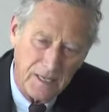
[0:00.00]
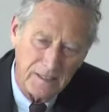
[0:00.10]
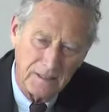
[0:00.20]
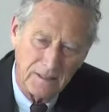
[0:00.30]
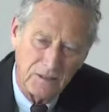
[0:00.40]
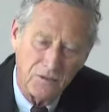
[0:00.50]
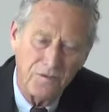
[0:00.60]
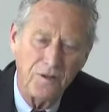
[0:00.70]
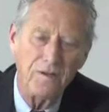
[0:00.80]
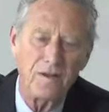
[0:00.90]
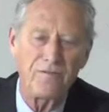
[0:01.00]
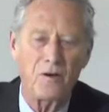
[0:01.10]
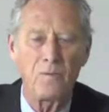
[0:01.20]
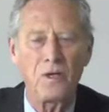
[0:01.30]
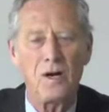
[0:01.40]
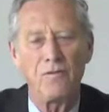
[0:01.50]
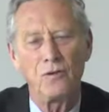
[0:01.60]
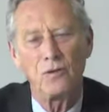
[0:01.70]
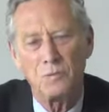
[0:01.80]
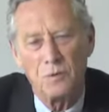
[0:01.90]
I don't think that from a
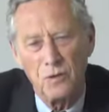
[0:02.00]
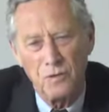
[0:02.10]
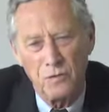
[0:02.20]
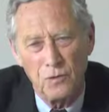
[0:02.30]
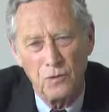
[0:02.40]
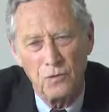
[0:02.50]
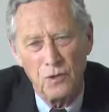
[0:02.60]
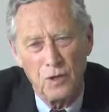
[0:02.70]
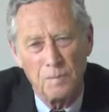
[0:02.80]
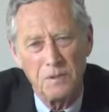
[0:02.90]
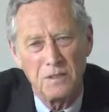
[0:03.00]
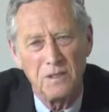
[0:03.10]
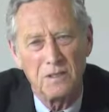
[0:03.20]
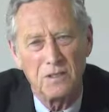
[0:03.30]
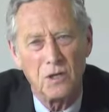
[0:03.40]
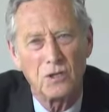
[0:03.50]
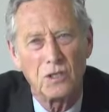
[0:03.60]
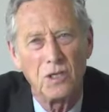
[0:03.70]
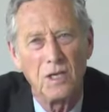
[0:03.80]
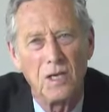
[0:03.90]
governance point of view, Europe is in
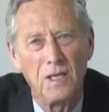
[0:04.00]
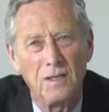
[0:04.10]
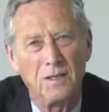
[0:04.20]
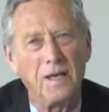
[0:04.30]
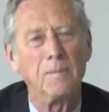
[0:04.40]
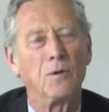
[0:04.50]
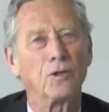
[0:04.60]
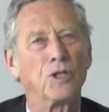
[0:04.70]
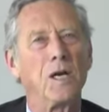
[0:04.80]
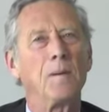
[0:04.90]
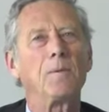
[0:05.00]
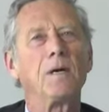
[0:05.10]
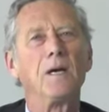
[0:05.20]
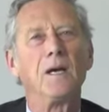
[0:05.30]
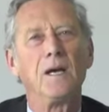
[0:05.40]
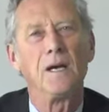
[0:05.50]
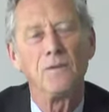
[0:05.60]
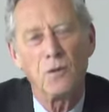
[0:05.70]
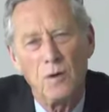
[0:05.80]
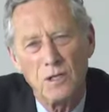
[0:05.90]
such terrible shape.
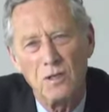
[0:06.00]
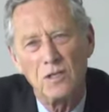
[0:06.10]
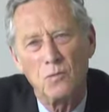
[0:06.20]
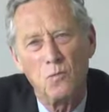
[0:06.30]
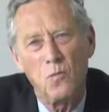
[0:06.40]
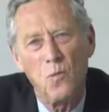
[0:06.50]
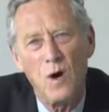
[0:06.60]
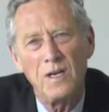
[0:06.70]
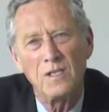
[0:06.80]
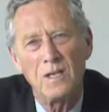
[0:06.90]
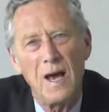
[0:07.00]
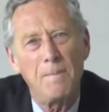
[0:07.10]
And the question is, what is